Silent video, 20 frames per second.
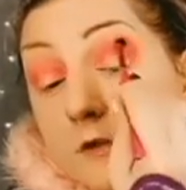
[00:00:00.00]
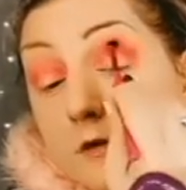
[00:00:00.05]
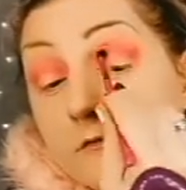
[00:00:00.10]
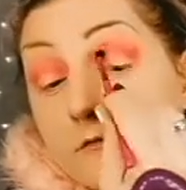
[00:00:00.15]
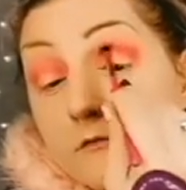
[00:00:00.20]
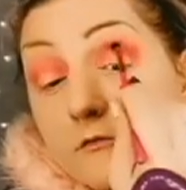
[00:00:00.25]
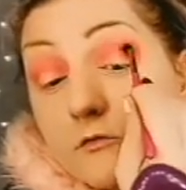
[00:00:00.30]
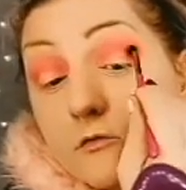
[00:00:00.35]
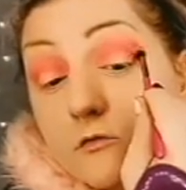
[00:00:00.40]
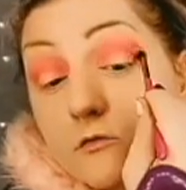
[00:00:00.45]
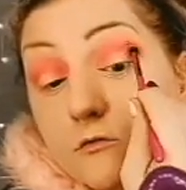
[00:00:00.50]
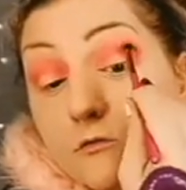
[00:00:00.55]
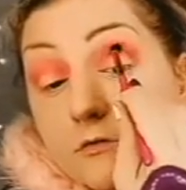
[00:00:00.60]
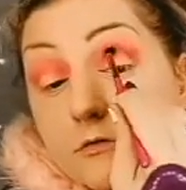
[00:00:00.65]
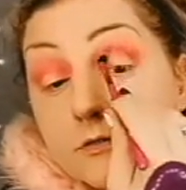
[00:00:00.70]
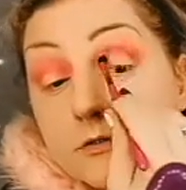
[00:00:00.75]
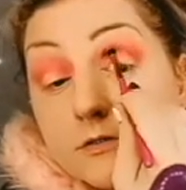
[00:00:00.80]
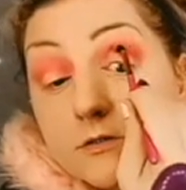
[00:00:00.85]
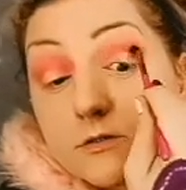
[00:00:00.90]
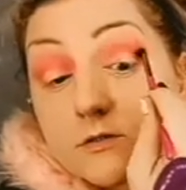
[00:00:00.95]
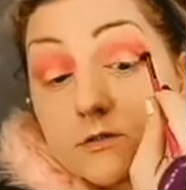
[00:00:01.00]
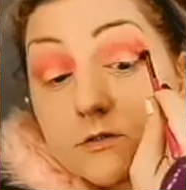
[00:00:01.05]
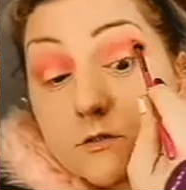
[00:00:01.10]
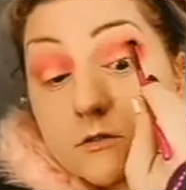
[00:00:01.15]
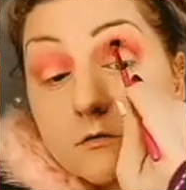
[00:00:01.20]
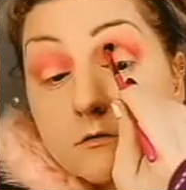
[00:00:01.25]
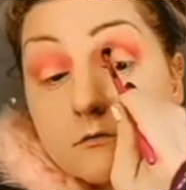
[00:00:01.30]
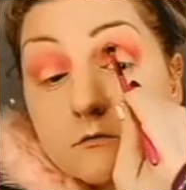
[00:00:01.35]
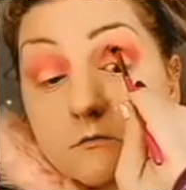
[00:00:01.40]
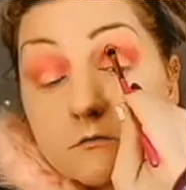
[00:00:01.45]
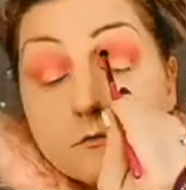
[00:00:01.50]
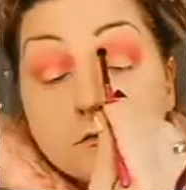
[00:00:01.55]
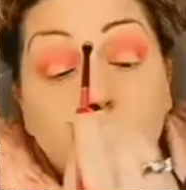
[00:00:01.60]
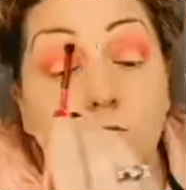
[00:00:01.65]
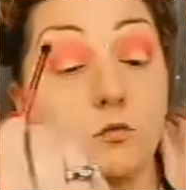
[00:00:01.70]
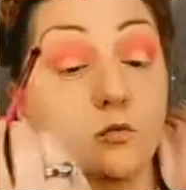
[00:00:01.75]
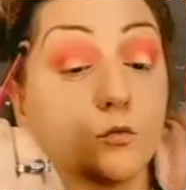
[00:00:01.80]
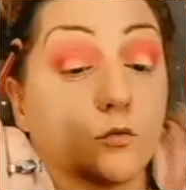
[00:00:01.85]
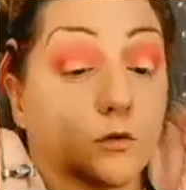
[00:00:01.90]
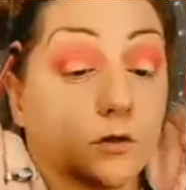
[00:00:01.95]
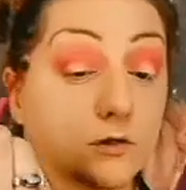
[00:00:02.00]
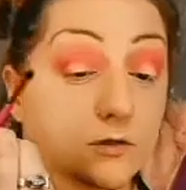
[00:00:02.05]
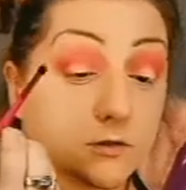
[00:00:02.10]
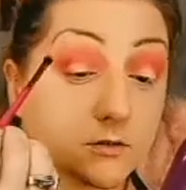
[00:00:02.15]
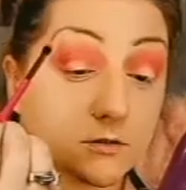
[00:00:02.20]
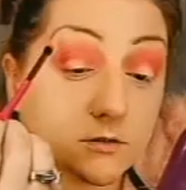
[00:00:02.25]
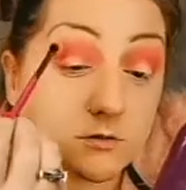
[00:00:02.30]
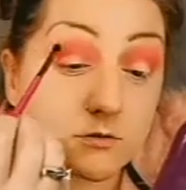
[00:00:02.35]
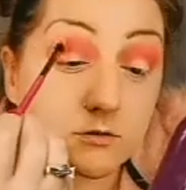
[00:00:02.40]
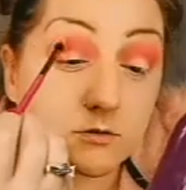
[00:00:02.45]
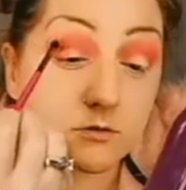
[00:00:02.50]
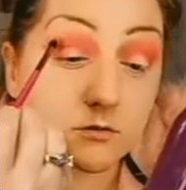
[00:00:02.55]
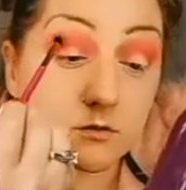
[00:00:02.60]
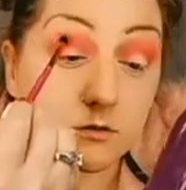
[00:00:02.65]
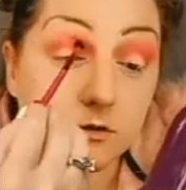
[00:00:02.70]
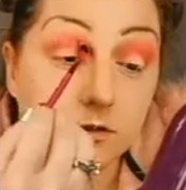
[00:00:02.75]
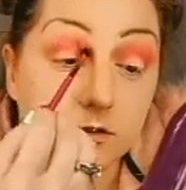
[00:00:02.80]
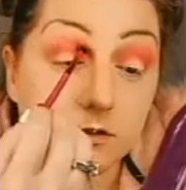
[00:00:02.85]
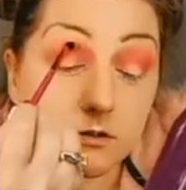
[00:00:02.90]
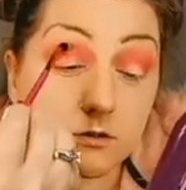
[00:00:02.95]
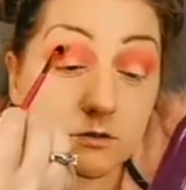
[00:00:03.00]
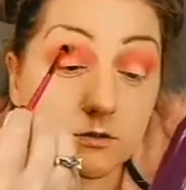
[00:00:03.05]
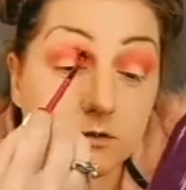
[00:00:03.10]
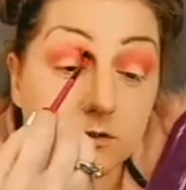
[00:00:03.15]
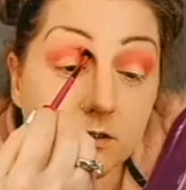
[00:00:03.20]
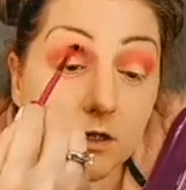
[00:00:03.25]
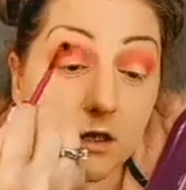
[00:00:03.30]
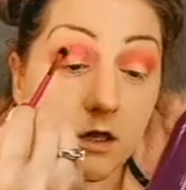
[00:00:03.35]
of course, it's not quite as good as